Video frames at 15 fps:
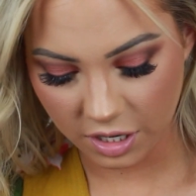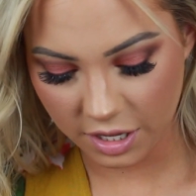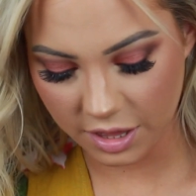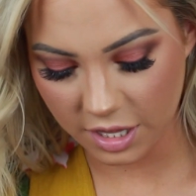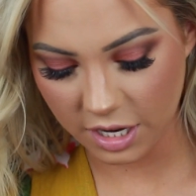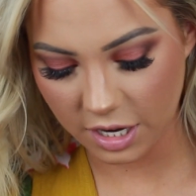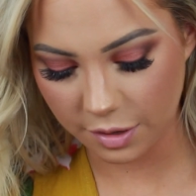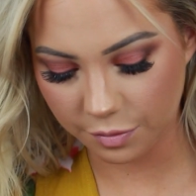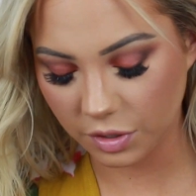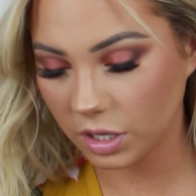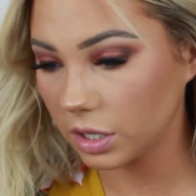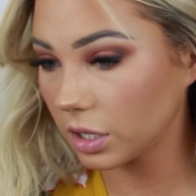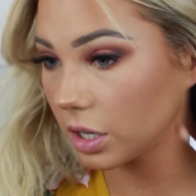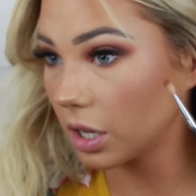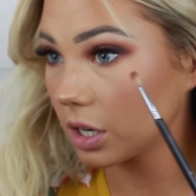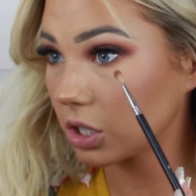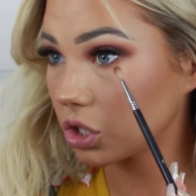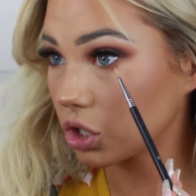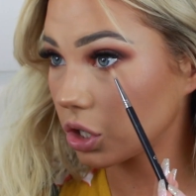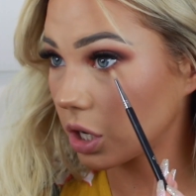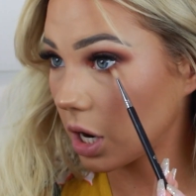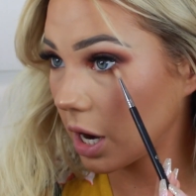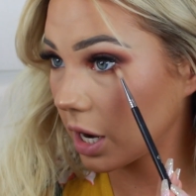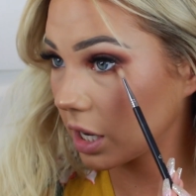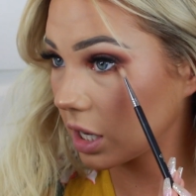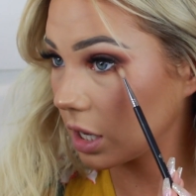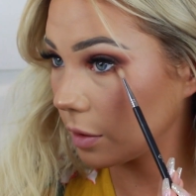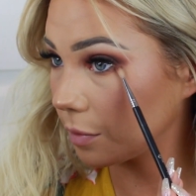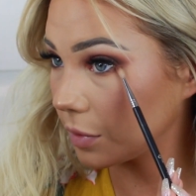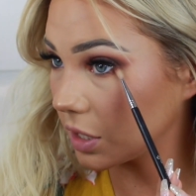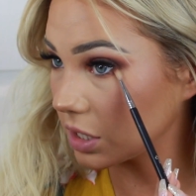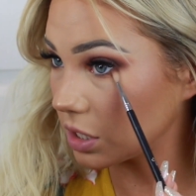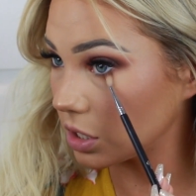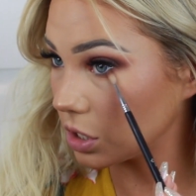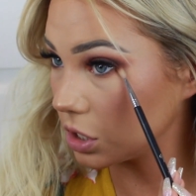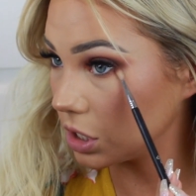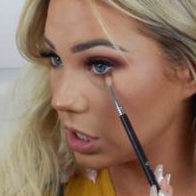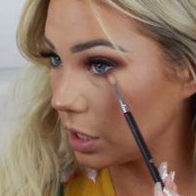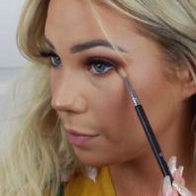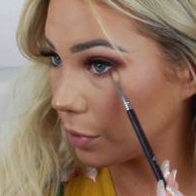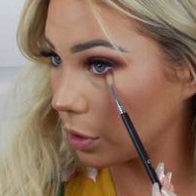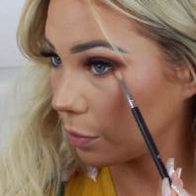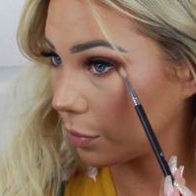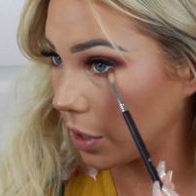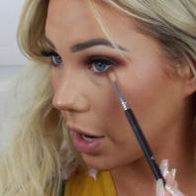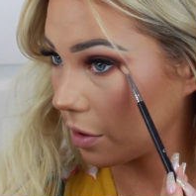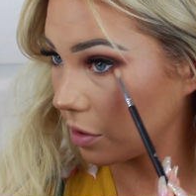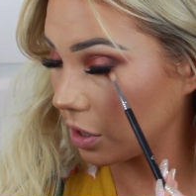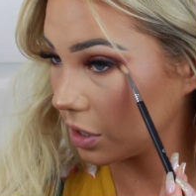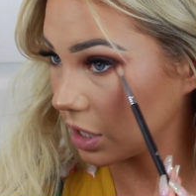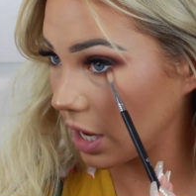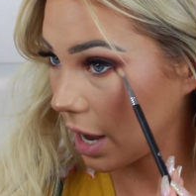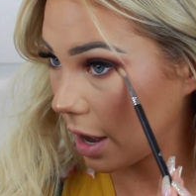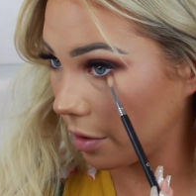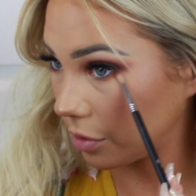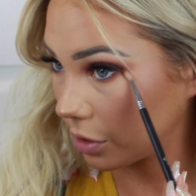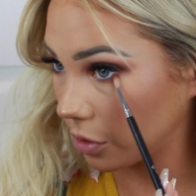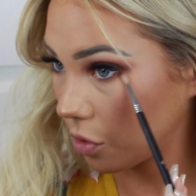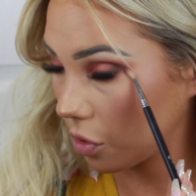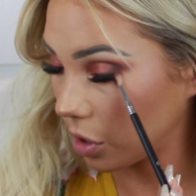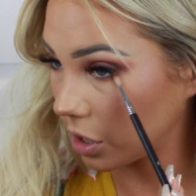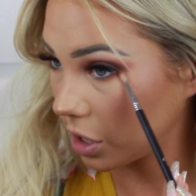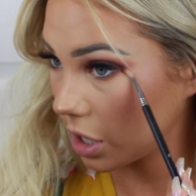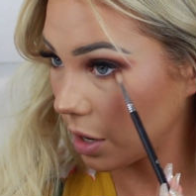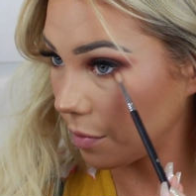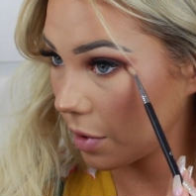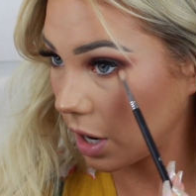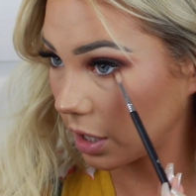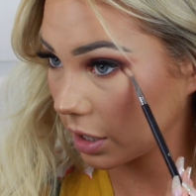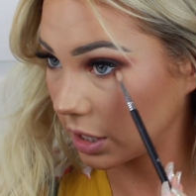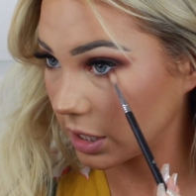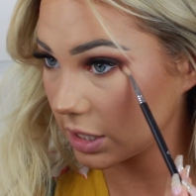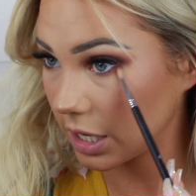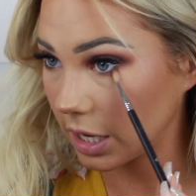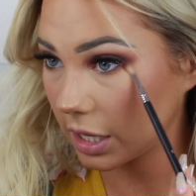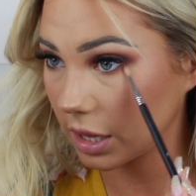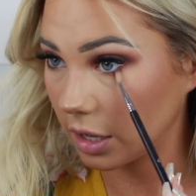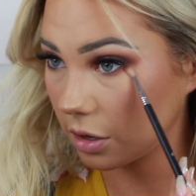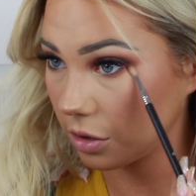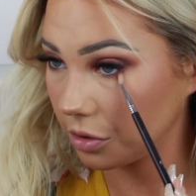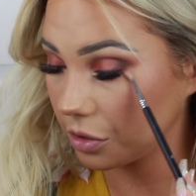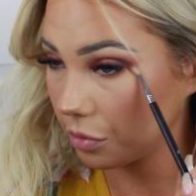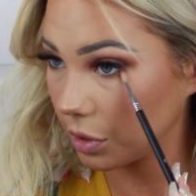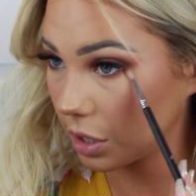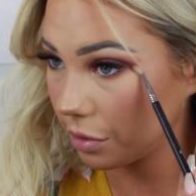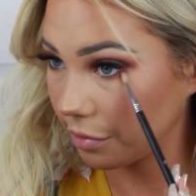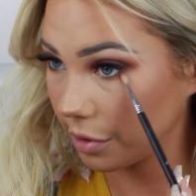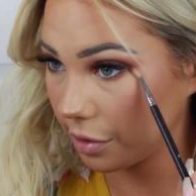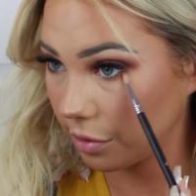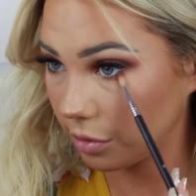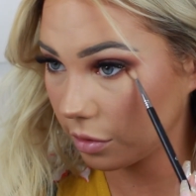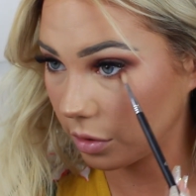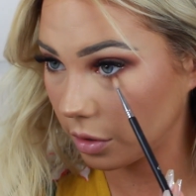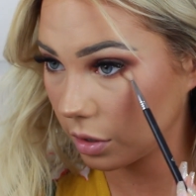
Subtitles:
And then I'm gonna try and keep this deeper brown on the outer corner. I'm not gonna take that all the way through.